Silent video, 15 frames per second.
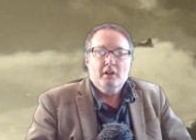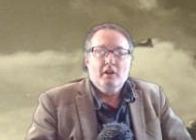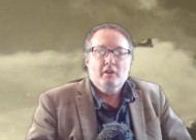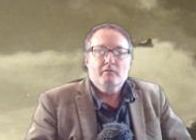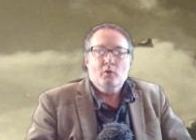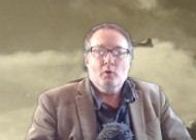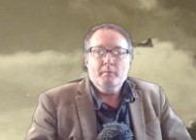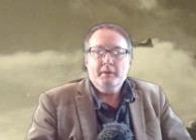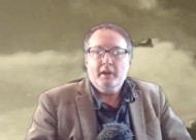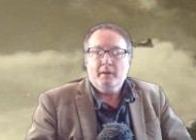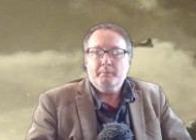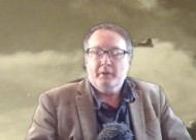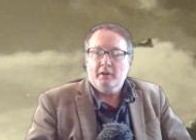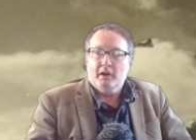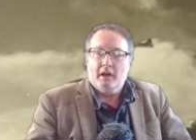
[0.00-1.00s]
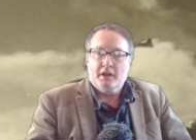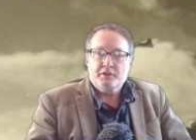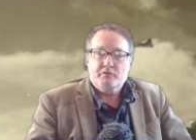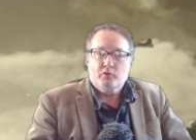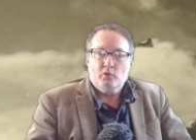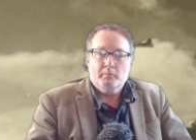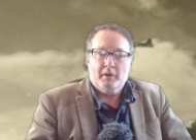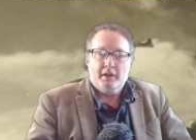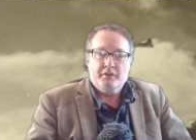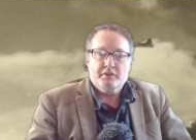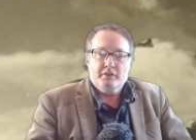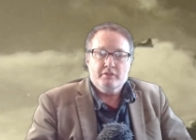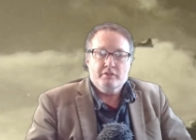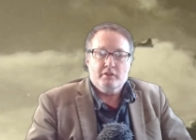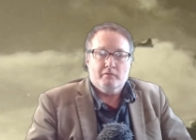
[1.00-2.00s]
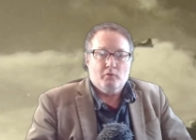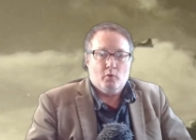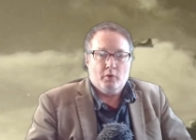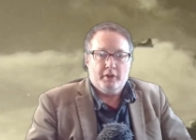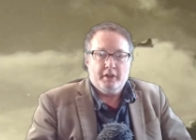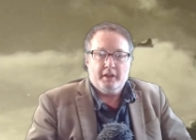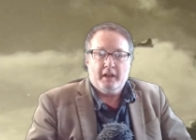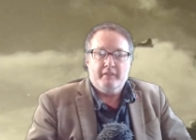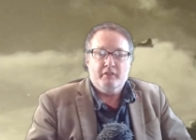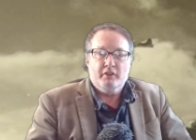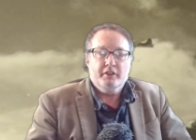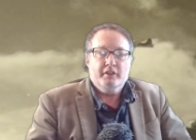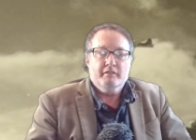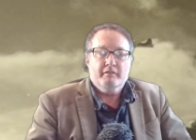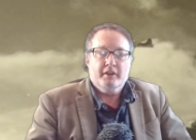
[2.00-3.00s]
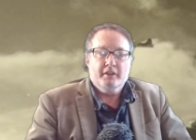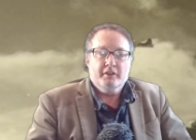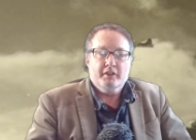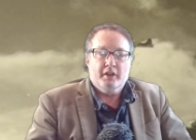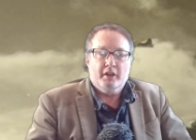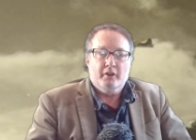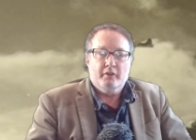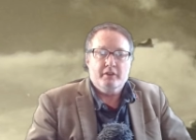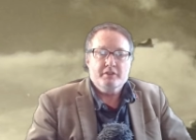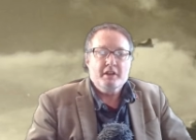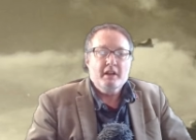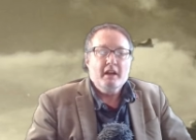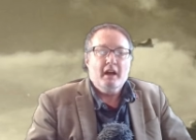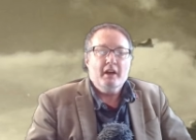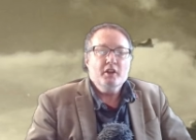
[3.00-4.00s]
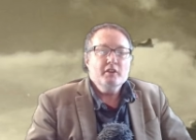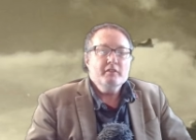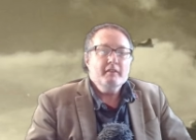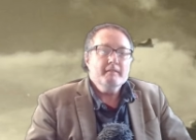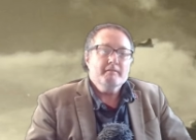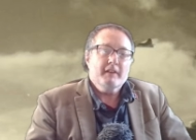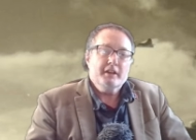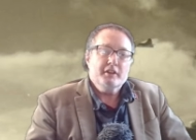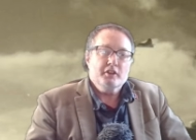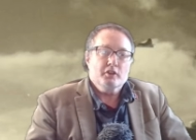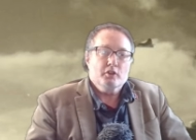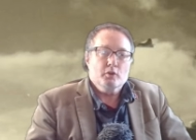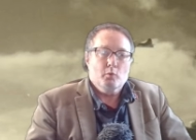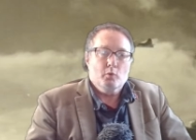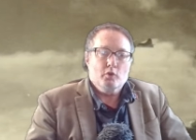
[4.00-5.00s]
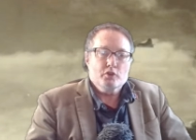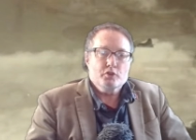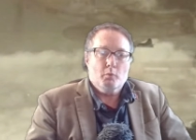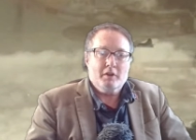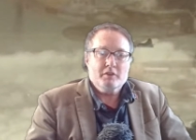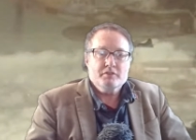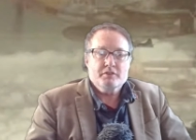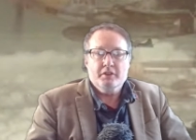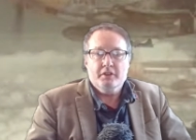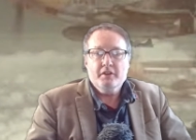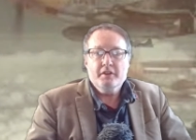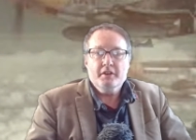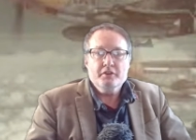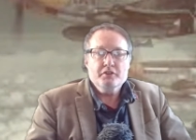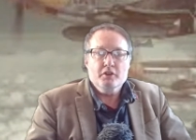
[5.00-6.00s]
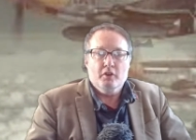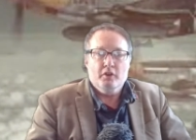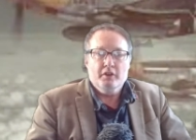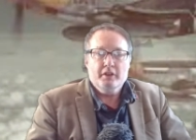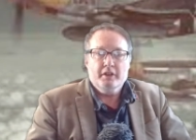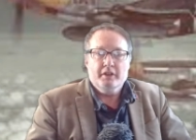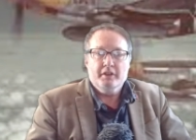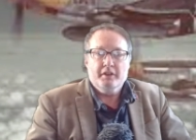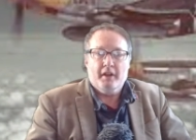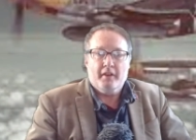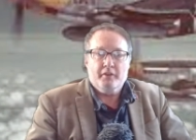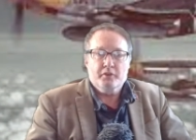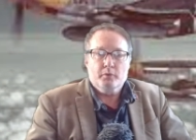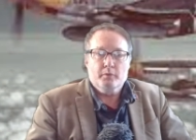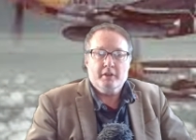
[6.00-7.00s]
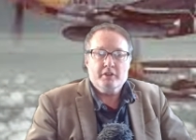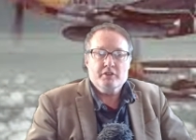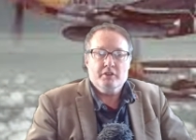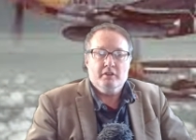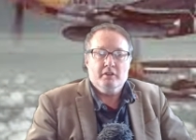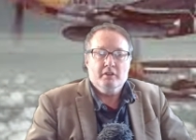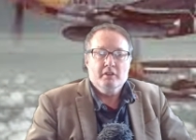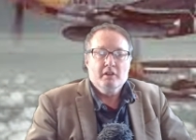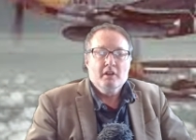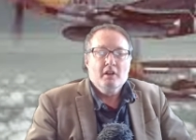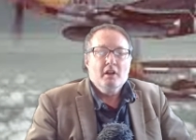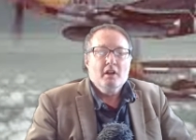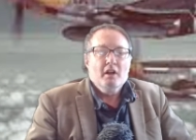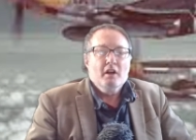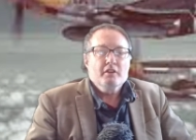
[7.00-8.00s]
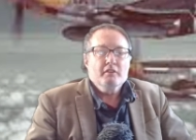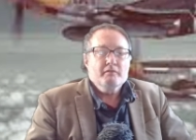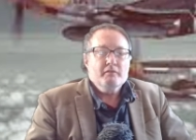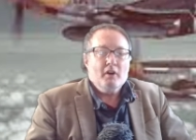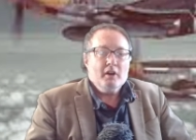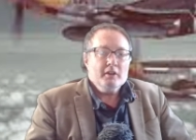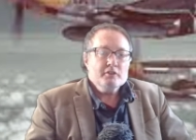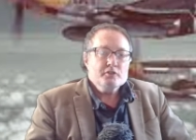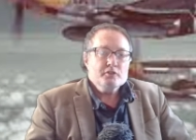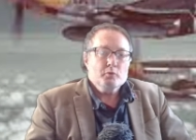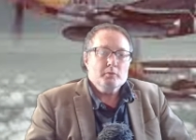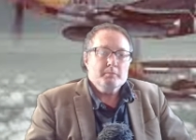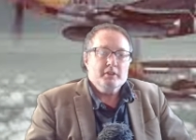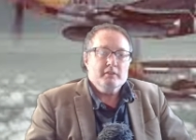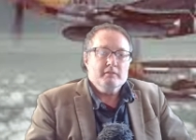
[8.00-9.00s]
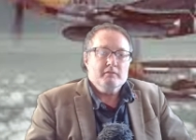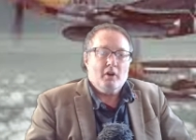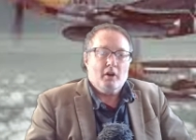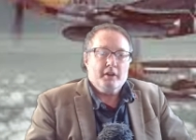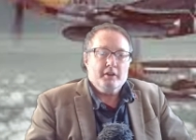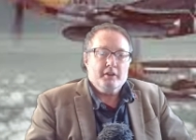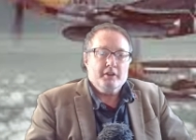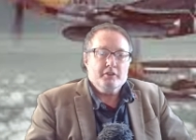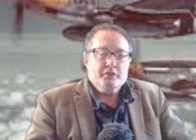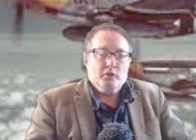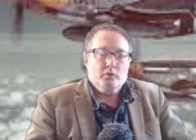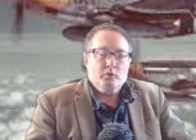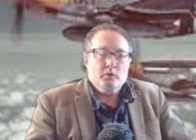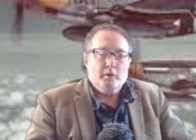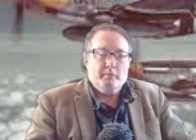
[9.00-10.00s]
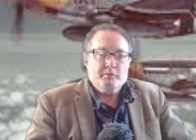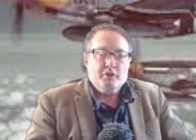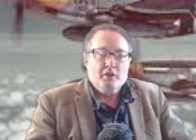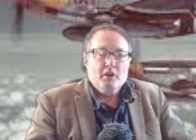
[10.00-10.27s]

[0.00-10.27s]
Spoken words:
forming up in large formations, avoiding heavily defended areas, and even facing towards one city then turning in another direction. The fighters would be divided into groups,